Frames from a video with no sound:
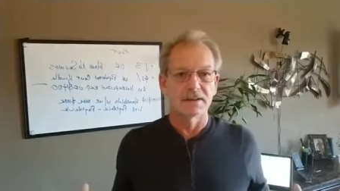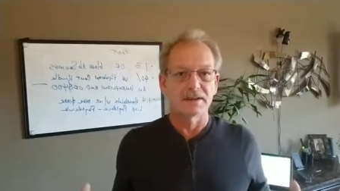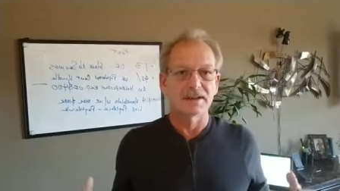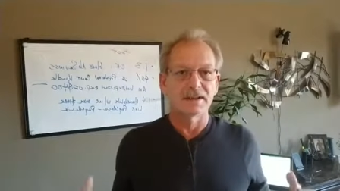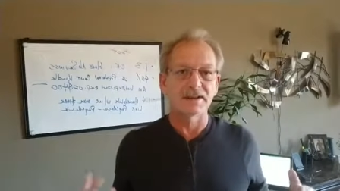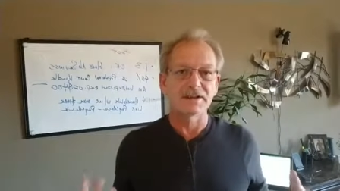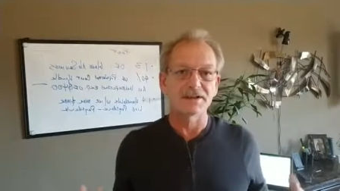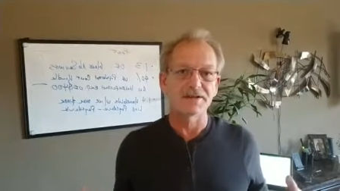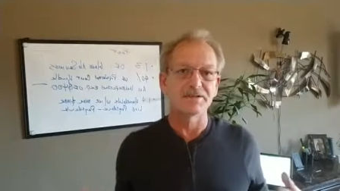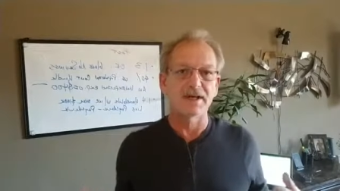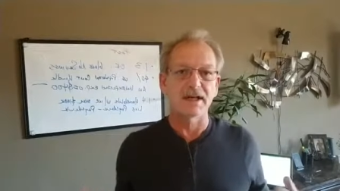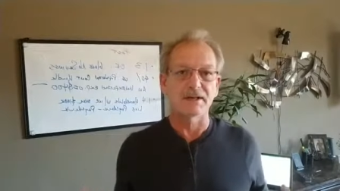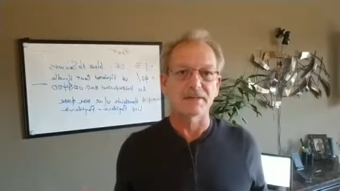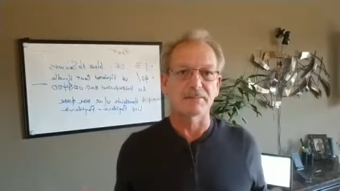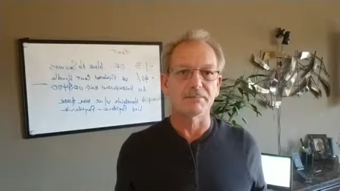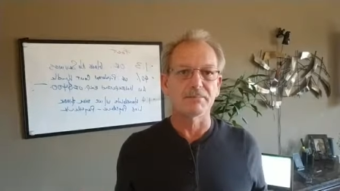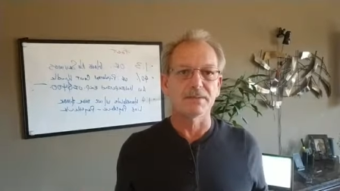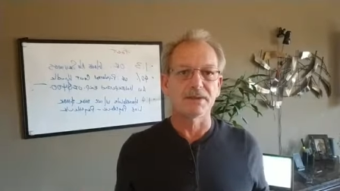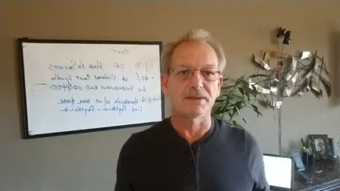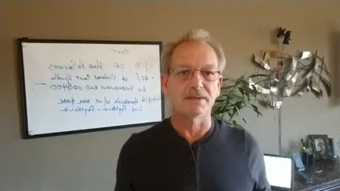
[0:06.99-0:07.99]
teach you how to
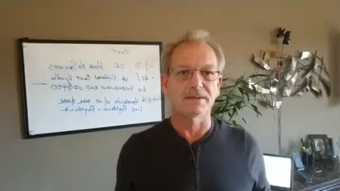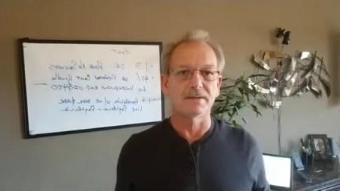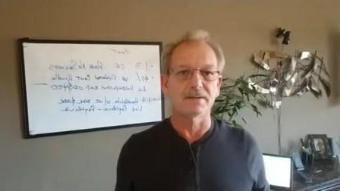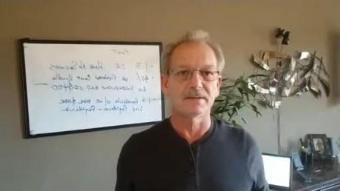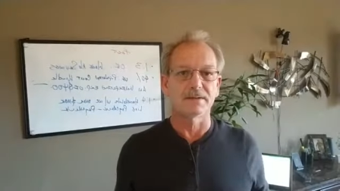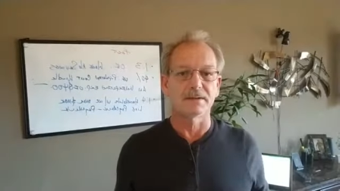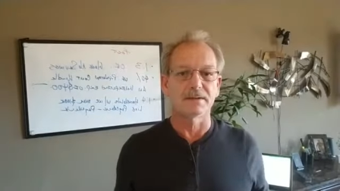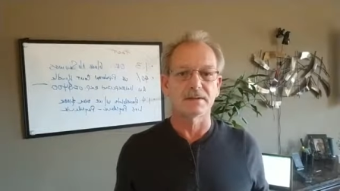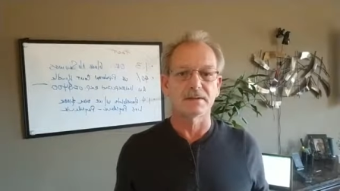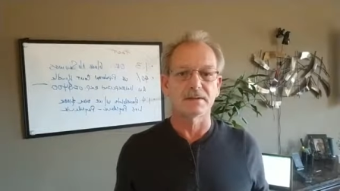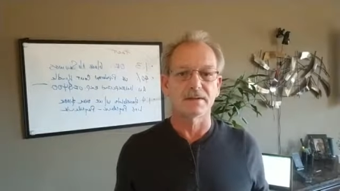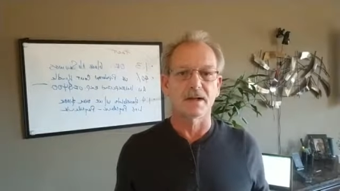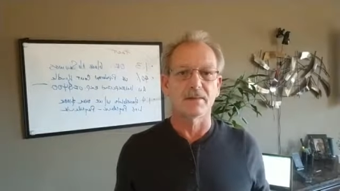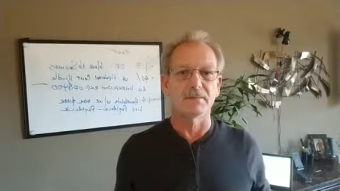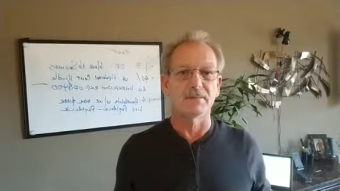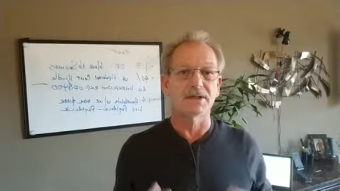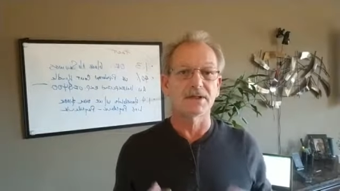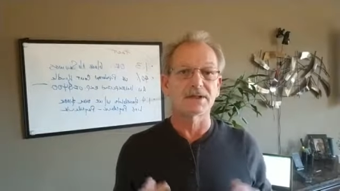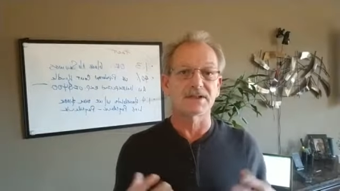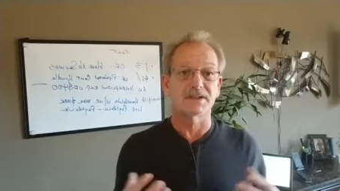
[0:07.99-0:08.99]
build a
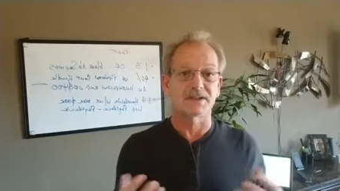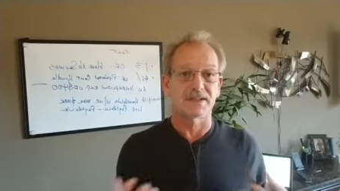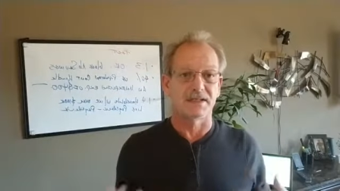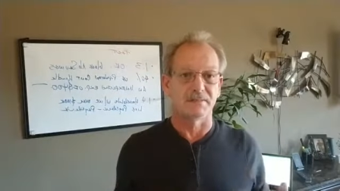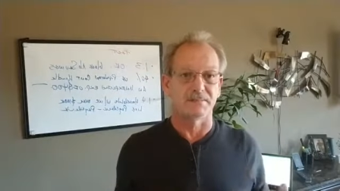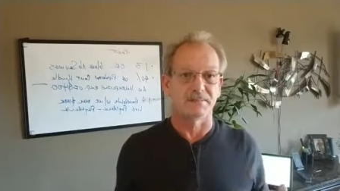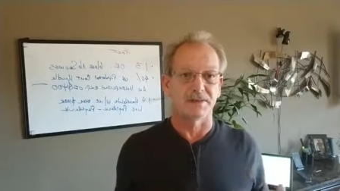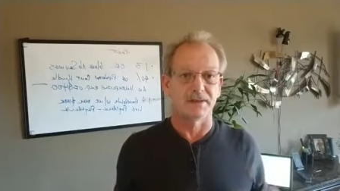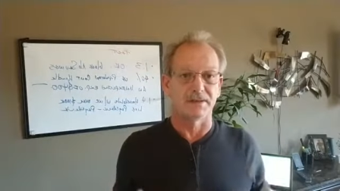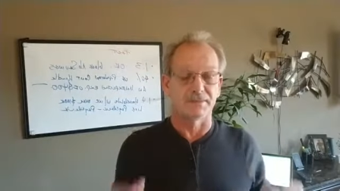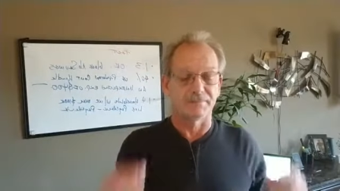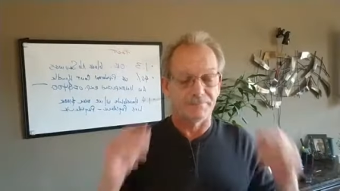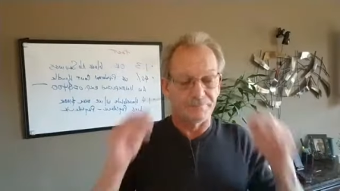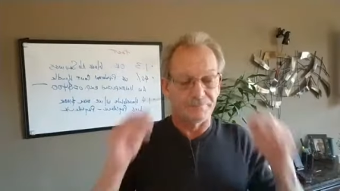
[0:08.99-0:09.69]
budget template.